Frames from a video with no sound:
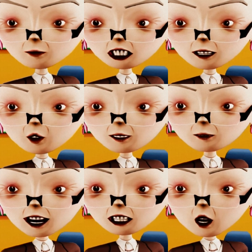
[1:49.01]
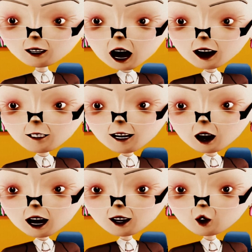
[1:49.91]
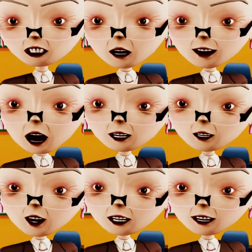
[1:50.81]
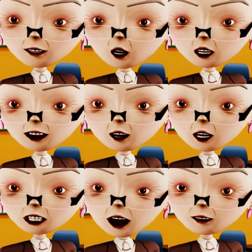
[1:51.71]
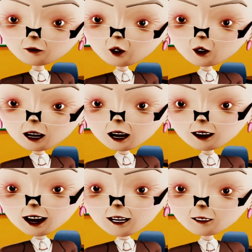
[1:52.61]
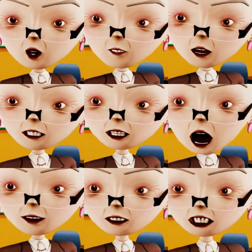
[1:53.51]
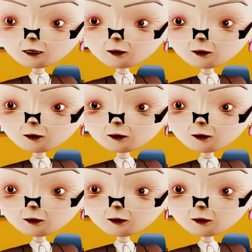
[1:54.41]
Students decide to limit the use of electronics devices like cell phone and laptop themselves.